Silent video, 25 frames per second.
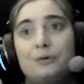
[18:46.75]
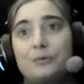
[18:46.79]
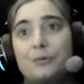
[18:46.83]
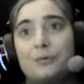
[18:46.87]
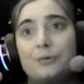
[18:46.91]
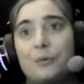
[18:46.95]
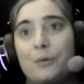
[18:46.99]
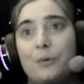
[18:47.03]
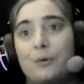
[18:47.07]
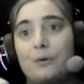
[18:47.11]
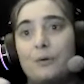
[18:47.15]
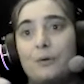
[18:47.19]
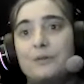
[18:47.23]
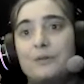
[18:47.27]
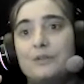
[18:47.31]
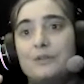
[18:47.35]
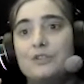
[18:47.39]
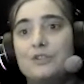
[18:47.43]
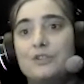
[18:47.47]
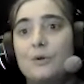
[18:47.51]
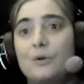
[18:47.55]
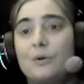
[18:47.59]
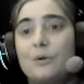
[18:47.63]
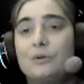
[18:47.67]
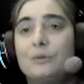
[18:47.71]
roll the
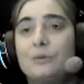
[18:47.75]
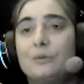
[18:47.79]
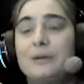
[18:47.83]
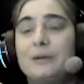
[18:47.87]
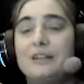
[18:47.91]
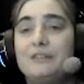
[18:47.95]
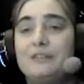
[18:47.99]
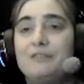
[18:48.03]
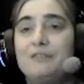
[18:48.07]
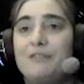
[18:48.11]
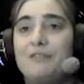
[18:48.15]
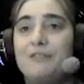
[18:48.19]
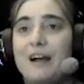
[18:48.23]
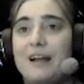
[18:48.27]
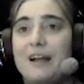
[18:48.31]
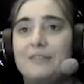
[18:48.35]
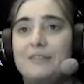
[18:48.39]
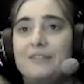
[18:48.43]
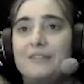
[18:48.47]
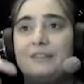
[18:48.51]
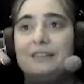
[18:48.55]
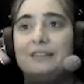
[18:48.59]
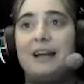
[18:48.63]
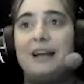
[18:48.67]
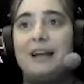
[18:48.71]
shoulder blade, find
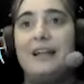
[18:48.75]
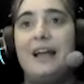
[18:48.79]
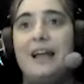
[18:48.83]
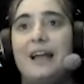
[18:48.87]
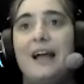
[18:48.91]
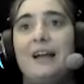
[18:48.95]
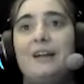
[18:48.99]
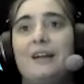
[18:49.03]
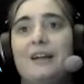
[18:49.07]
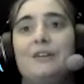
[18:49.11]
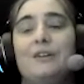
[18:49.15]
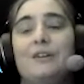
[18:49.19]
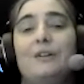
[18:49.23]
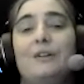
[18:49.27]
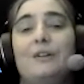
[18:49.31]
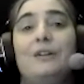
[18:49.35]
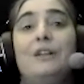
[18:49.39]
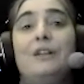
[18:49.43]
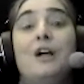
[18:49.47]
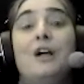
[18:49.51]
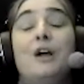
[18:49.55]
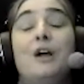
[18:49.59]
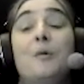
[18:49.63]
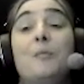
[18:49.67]
the diagonal,